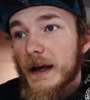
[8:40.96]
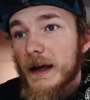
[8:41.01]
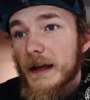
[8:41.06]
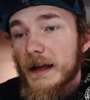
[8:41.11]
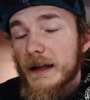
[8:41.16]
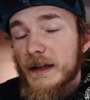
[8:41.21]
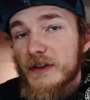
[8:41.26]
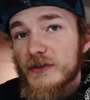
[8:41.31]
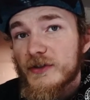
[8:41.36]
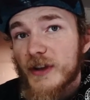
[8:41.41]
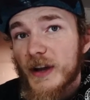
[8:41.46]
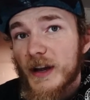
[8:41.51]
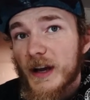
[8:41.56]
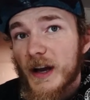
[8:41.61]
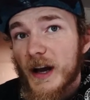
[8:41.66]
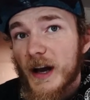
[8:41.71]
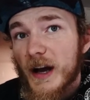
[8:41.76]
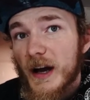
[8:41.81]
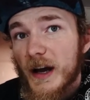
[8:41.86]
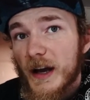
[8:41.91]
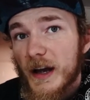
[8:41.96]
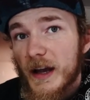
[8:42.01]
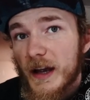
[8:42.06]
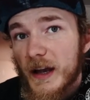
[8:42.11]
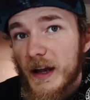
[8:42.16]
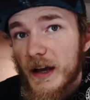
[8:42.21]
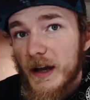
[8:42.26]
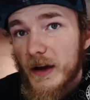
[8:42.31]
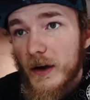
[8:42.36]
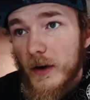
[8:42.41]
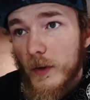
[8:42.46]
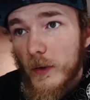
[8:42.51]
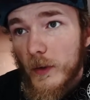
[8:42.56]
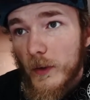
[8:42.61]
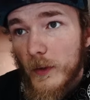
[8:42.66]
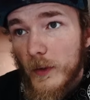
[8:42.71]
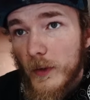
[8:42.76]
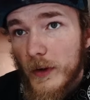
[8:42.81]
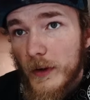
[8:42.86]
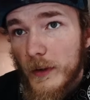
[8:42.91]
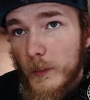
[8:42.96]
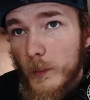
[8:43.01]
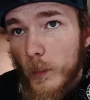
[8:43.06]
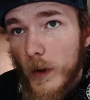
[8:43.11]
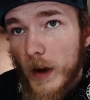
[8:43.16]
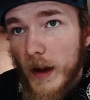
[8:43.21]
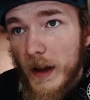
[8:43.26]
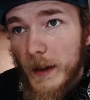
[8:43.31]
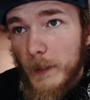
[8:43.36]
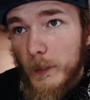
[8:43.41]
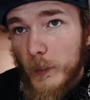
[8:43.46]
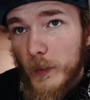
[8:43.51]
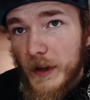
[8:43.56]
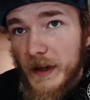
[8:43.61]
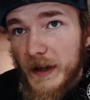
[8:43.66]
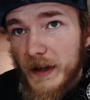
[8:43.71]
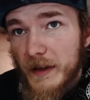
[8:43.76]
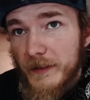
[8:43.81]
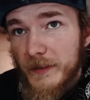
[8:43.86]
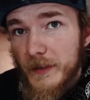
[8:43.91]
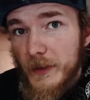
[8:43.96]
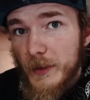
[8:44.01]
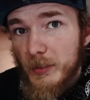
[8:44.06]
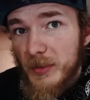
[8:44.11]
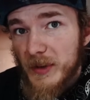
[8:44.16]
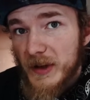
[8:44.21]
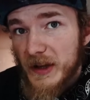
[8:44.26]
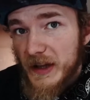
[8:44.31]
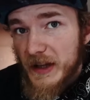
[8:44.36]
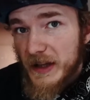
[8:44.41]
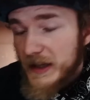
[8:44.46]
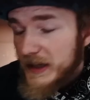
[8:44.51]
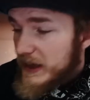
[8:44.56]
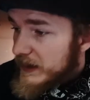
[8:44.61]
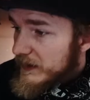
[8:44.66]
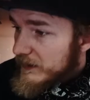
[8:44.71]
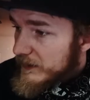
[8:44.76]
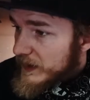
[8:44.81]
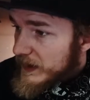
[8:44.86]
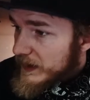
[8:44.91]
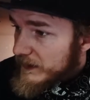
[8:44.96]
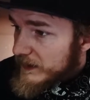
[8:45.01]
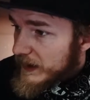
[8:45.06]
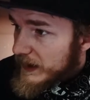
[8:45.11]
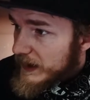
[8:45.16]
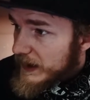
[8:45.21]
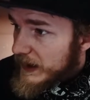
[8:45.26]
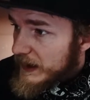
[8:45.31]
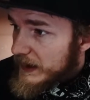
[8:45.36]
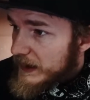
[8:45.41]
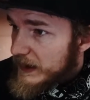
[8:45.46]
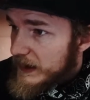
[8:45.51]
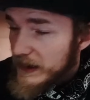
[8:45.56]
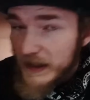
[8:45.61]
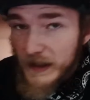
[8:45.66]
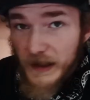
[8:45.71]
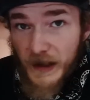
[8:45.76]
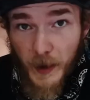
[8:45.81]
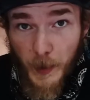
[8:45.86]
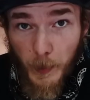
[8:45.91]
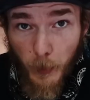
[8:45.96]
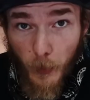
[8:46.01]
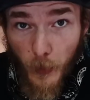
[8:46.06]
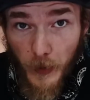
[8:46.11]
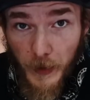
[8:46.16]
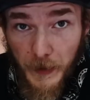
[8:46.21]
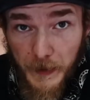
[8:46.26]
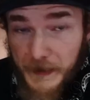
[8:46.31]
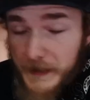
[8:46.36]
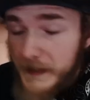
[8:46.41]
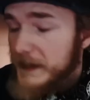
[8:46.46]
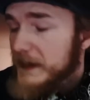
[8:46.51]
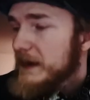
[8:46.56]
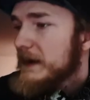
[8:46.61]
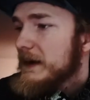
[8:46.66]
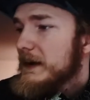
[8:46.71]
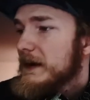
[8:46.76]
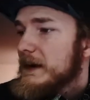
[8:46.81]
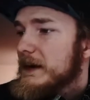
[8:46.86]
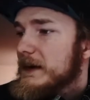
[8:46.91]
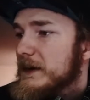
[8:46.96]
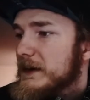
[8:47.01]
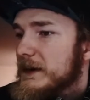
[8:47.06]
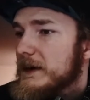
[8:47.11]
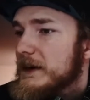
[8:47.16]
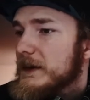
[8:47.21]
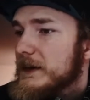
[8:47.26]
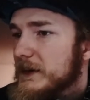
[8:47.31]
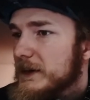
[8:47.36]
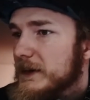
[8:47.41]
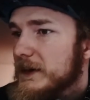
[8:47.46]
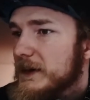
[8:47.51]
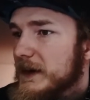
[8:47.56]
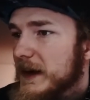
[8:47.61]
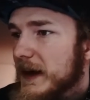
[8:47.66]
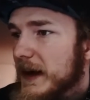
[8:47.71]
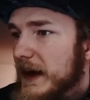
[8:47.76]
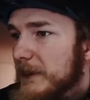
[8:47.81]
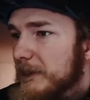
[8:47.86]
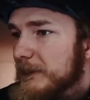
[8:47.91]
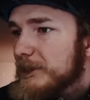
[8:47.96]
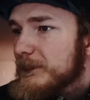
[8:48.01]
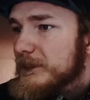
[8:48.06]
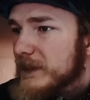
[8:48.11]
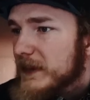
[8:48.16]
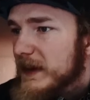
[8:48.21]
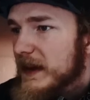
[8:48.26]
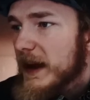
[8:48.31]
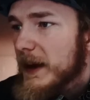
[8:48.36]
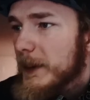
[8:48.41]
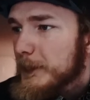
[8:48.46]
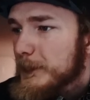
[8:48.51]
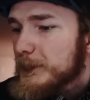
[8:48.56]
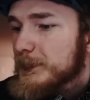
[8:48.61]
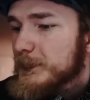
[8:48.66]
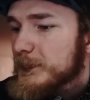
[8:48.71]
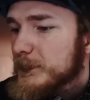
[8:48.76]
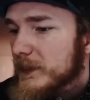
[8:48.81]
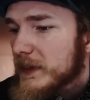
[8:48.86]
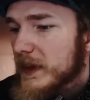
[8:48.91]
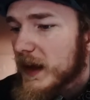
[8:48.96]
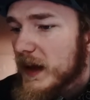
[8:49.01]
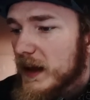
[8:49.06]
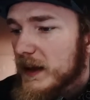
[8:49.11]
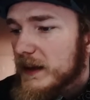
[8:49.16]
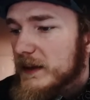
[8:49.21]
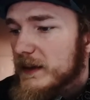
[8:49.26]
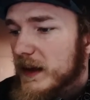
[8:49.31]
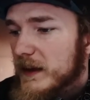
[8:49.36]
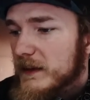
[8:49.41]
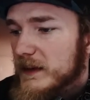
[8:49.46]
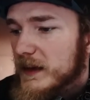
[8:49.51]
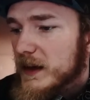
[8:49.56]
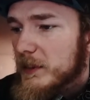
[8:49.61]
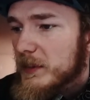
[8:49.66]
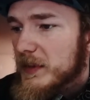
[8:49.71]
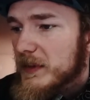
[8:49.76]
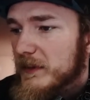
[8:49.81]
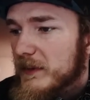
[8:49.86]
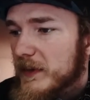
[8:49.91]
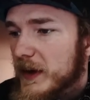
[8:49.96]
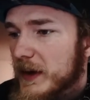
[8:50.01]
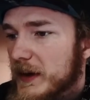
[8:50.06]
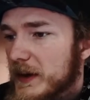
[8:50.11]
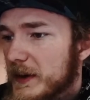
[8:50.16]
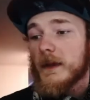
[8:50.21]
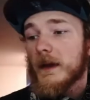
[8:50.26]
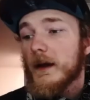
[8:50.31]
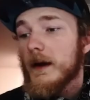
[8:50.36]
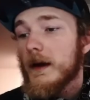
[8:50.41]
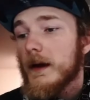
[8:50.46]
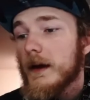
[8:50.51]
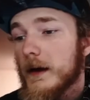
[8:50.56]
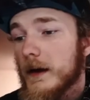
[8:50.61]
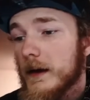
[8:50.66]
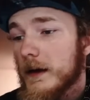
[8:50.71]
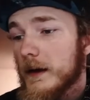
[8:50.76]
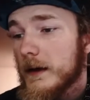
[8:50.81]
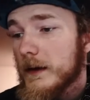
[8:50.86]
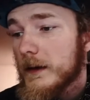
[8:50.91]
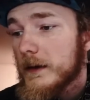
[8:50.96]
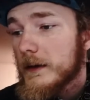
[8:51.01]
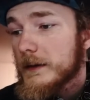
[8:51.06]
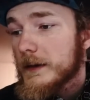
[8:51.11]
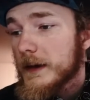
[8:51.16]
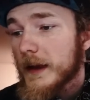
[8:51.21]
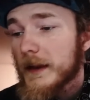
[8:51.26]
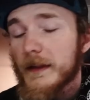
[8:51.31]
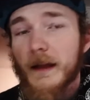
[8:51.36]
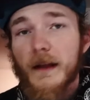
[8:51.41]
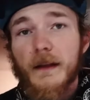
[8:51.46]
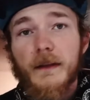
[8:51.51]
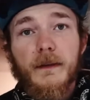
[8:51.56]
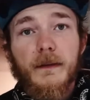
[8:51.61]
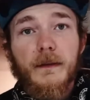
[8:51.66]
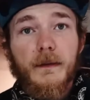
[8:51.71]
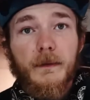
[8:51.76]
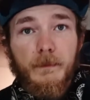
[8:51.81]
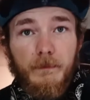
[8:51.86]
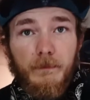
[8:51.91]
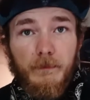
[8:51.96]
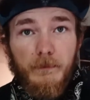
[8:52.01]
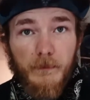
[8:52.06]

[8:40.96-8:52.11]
in Shanghai or while I'm waiting for the plane and things like that in the airport. Or yeah, that's gonna be fun. Yeah, that's